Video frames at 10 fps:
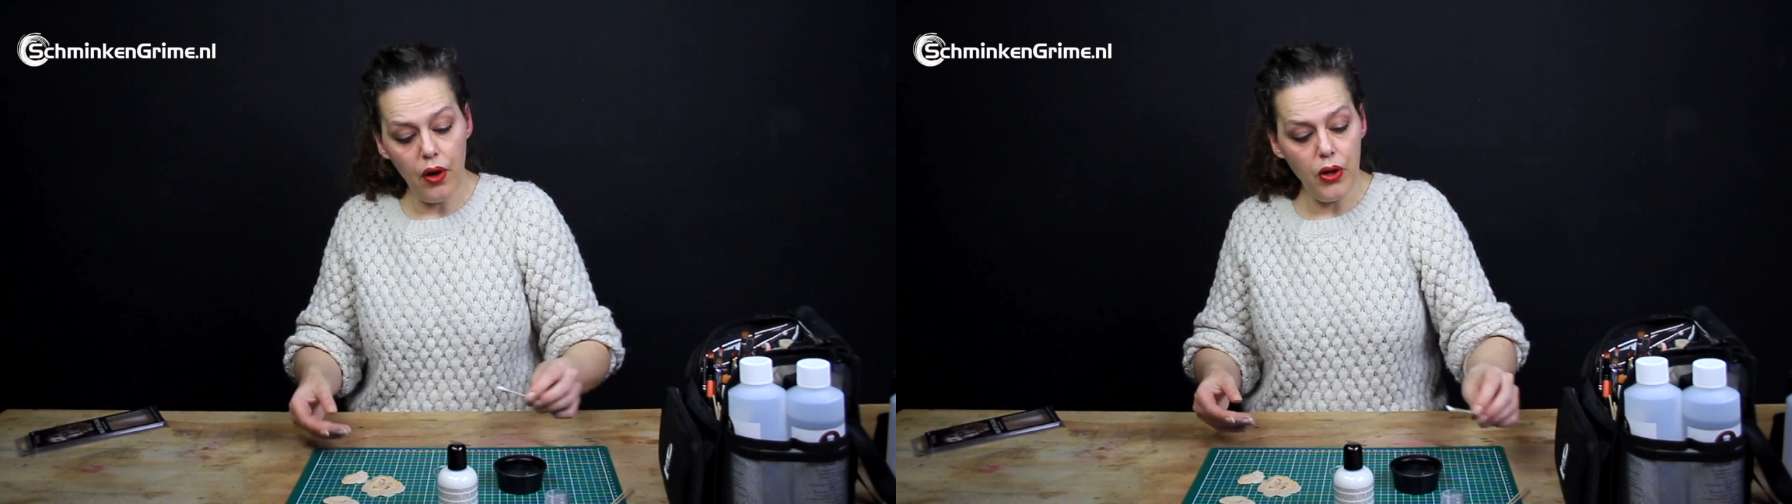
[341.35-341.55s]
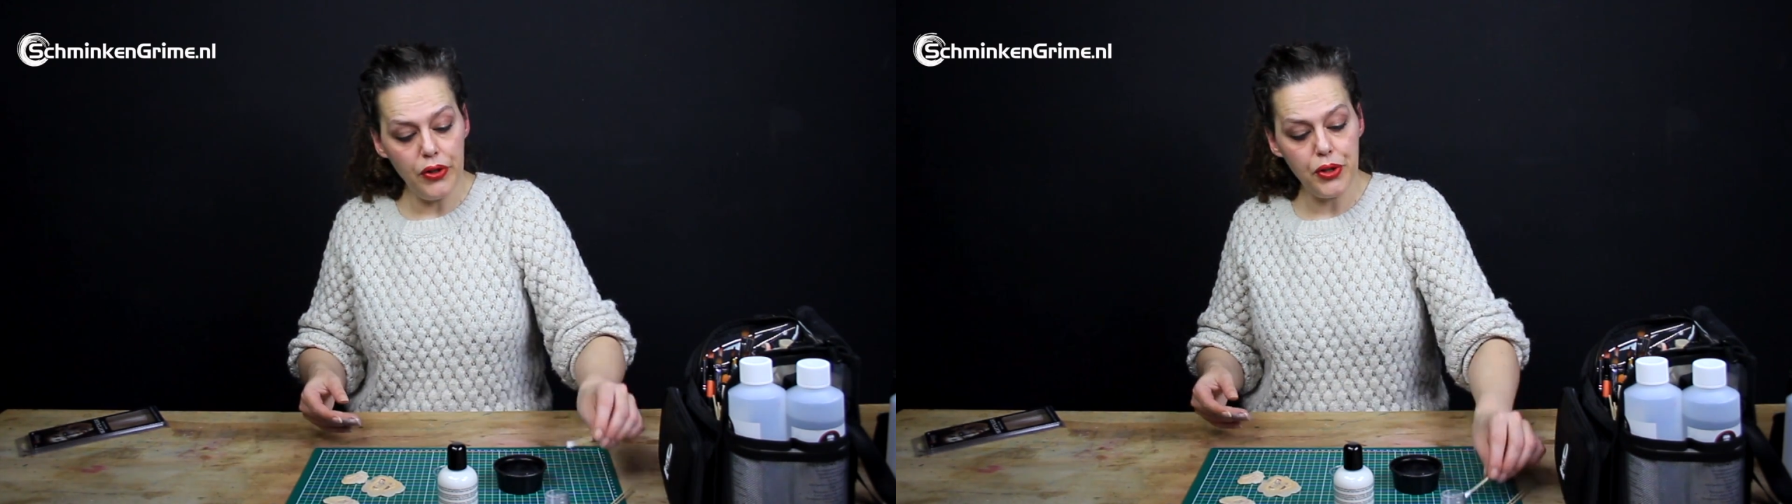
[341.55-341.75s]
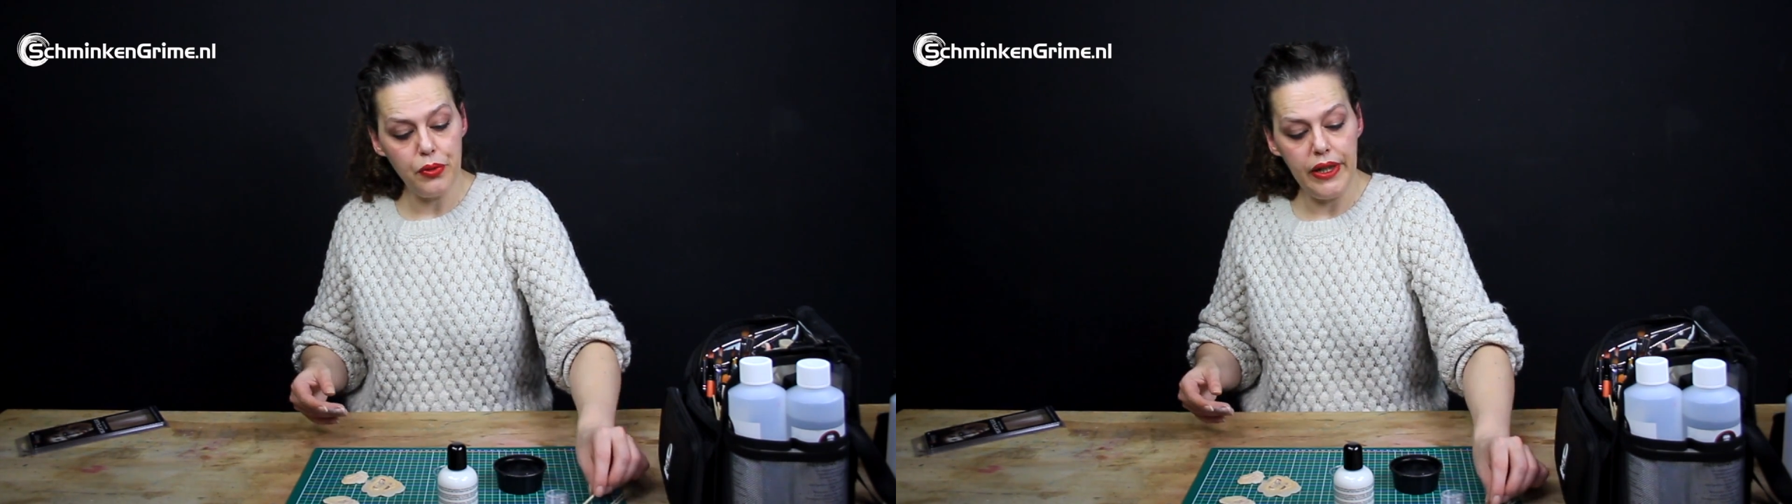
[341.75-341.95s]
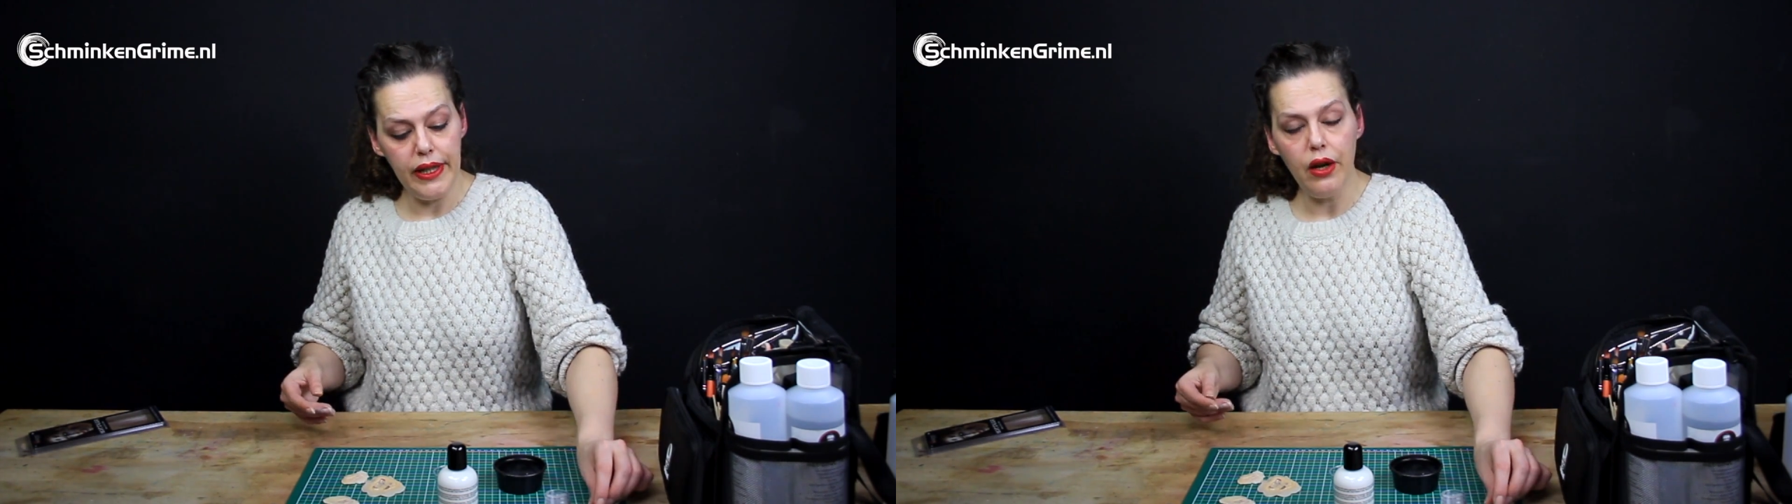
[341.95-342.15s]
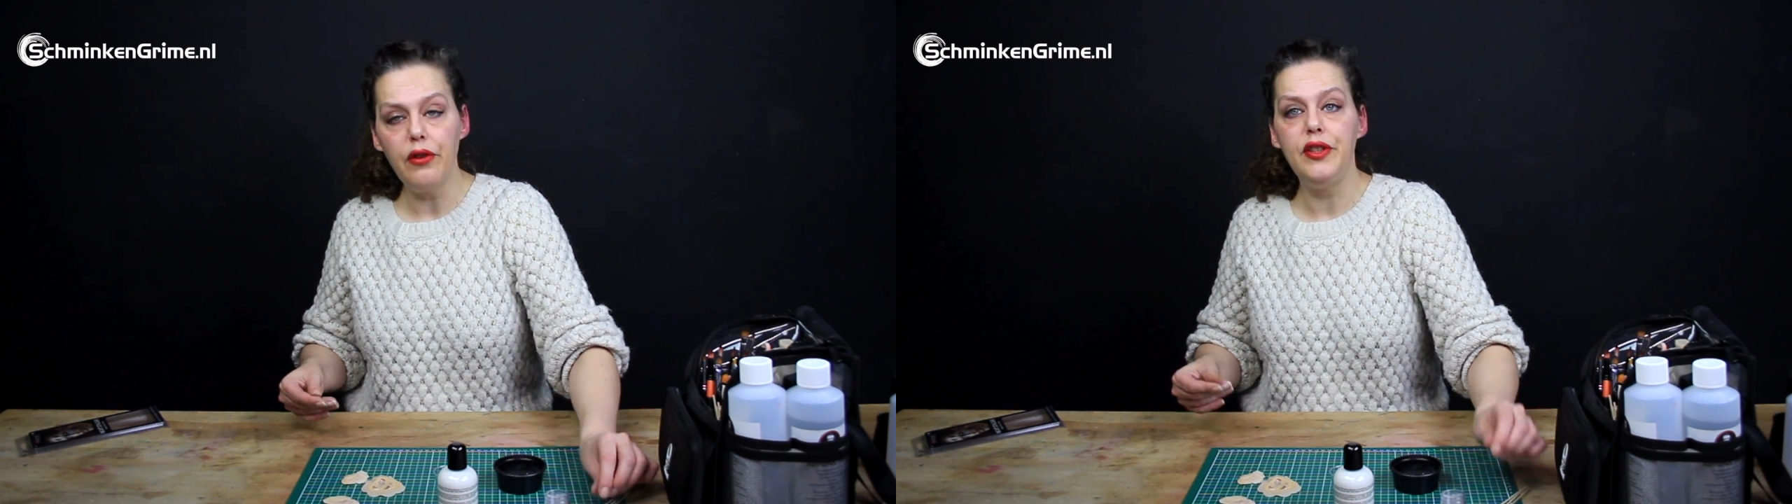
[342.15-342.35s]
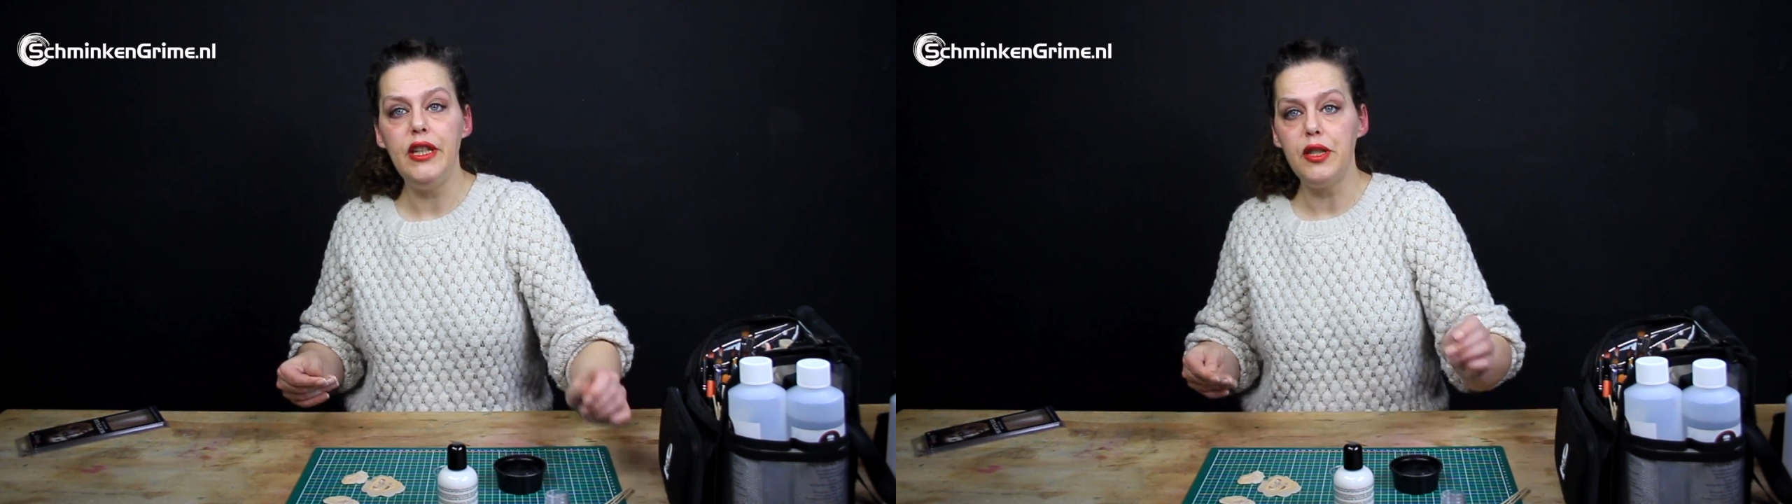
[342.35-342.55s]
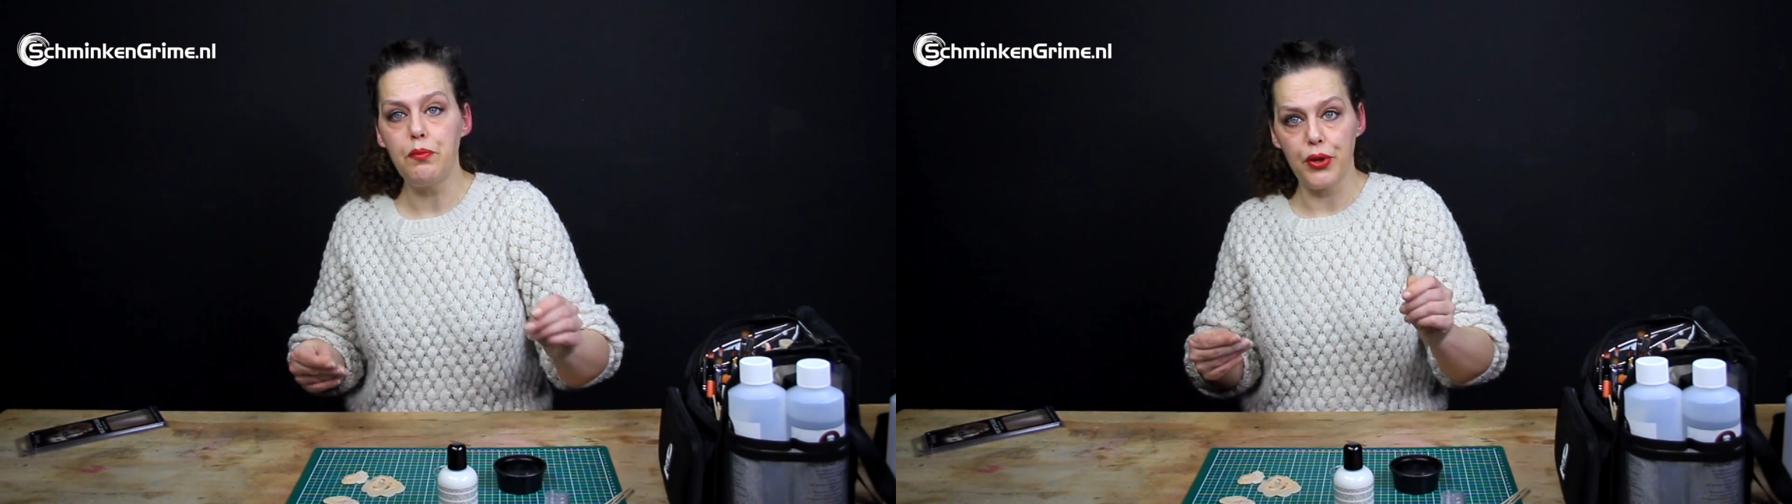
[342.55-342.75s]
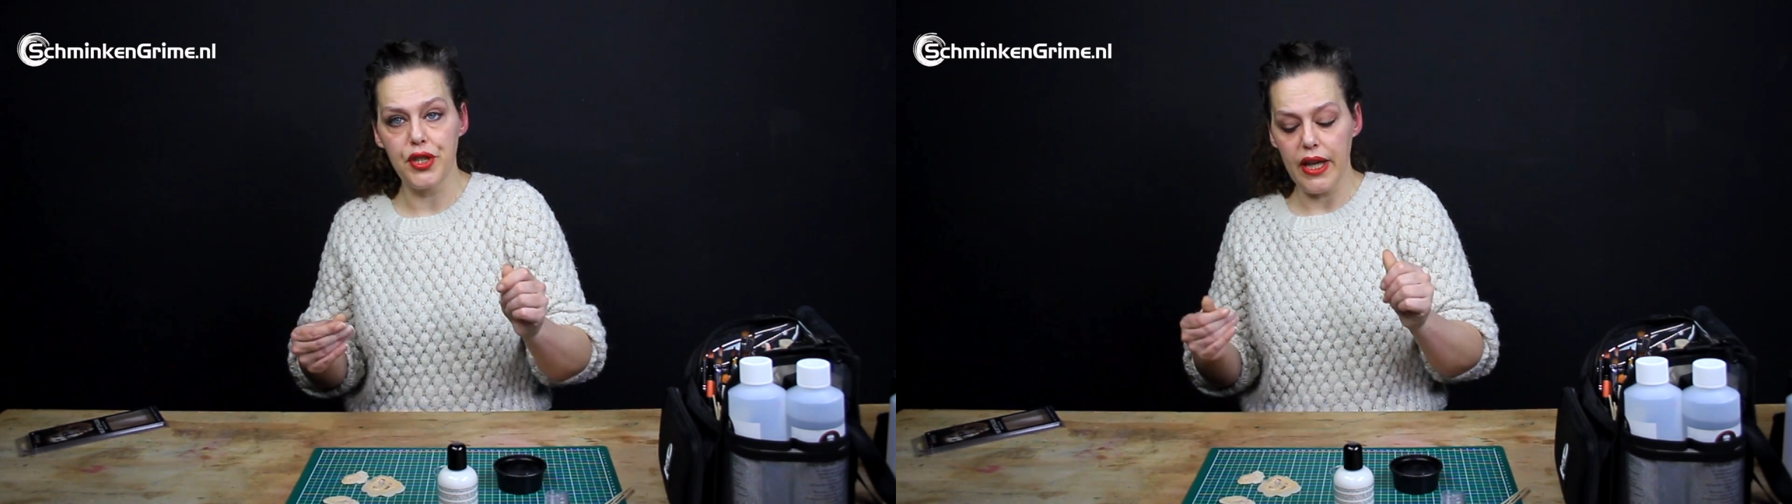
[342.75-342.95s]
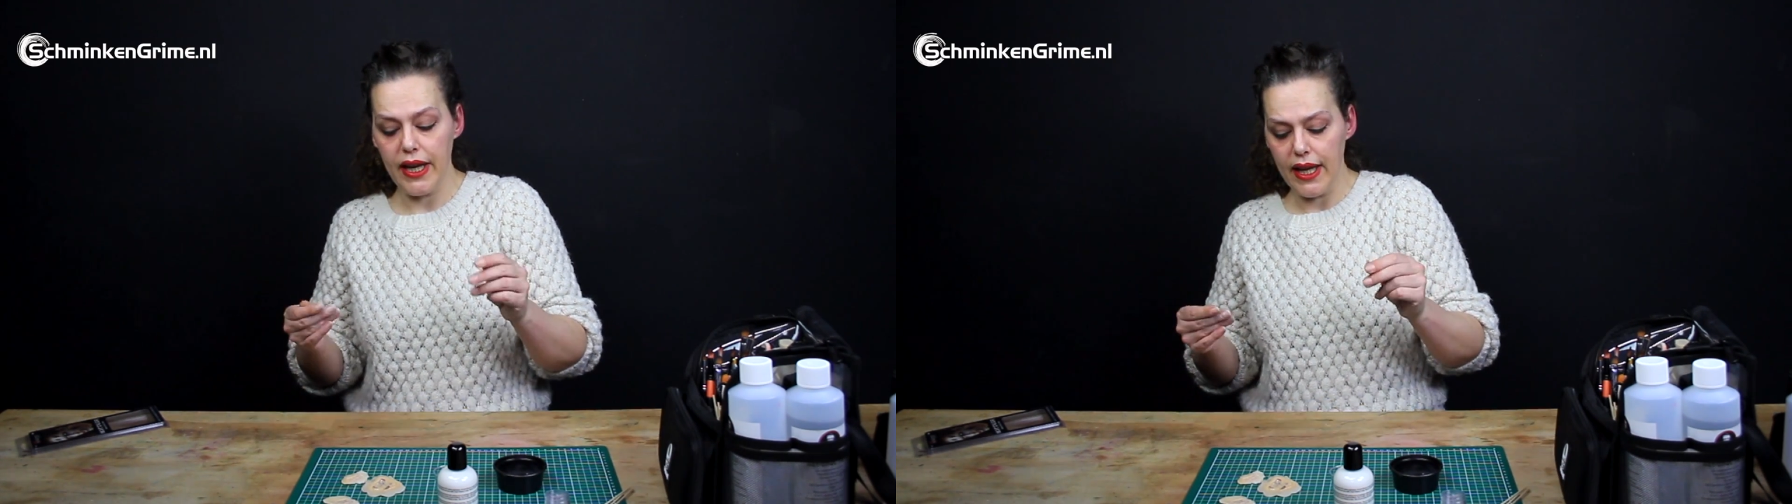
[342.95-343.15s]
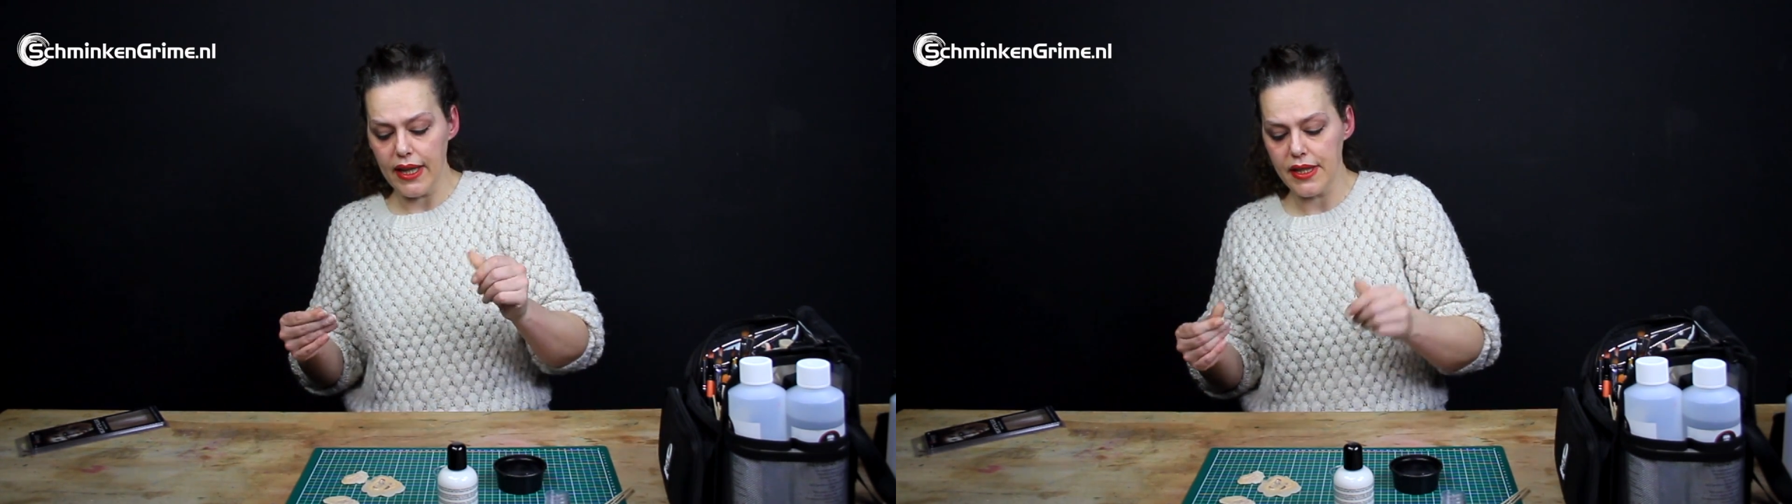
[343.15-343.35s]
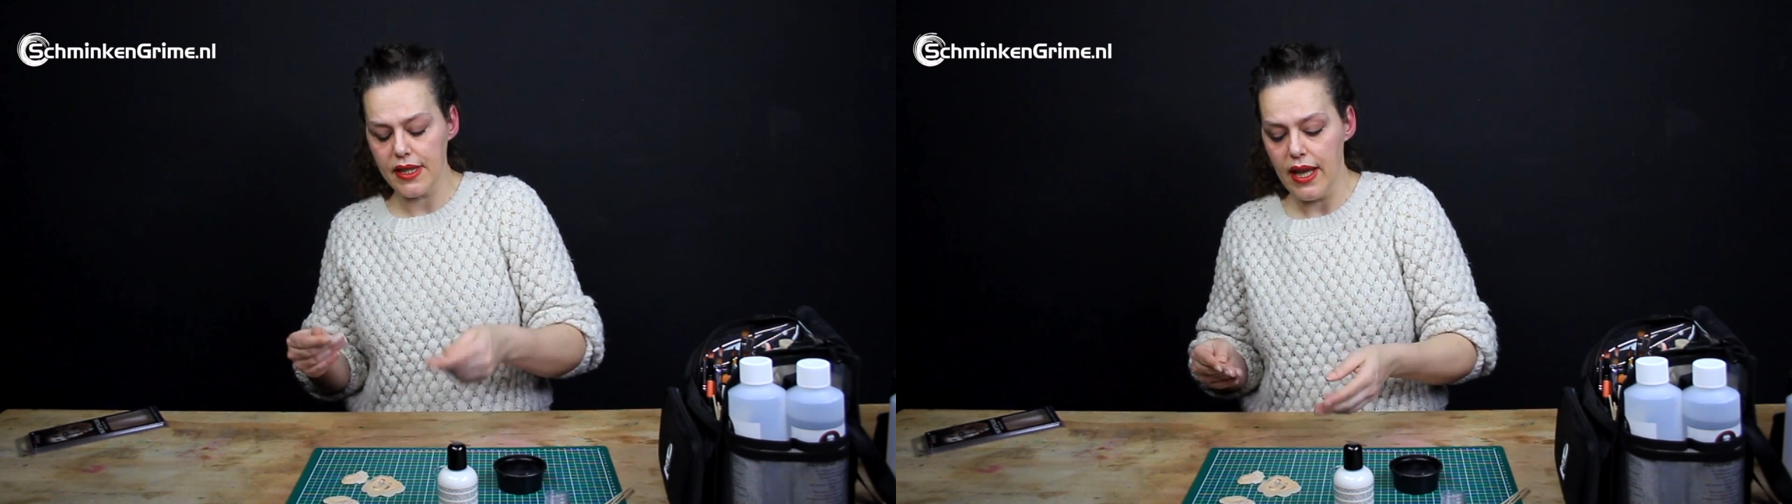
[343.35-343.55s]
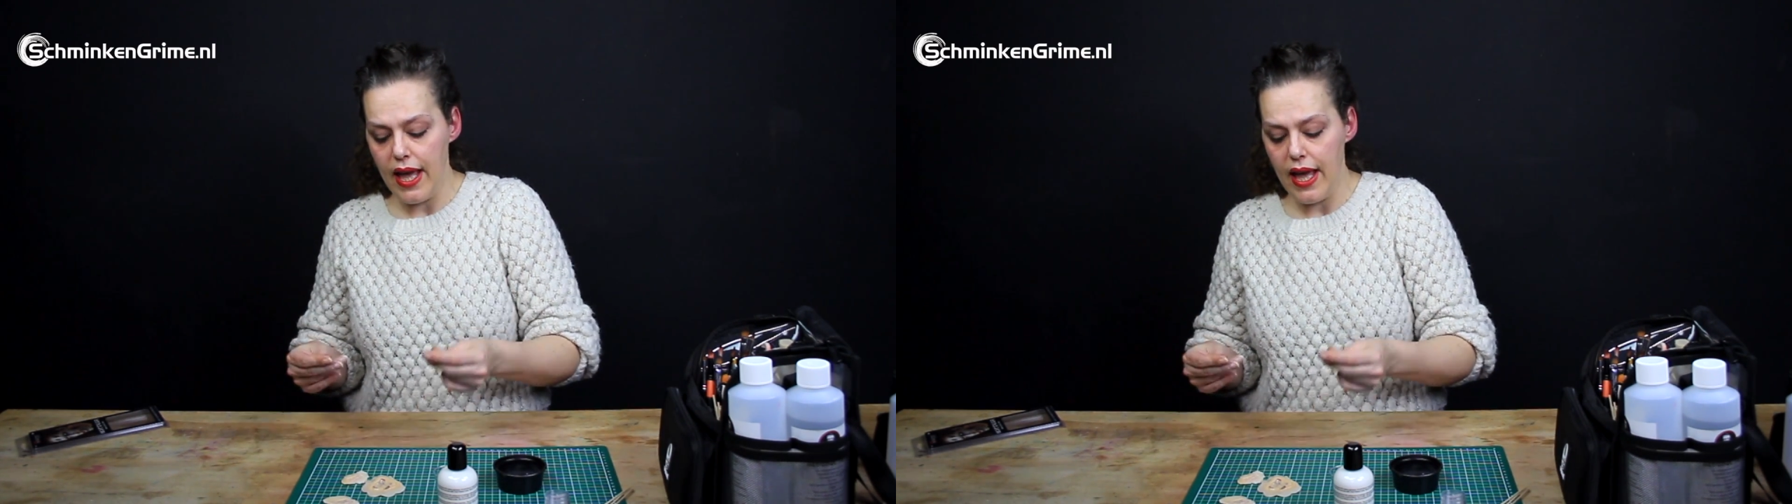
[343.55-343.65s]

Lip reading: all 3 of these prosthetics.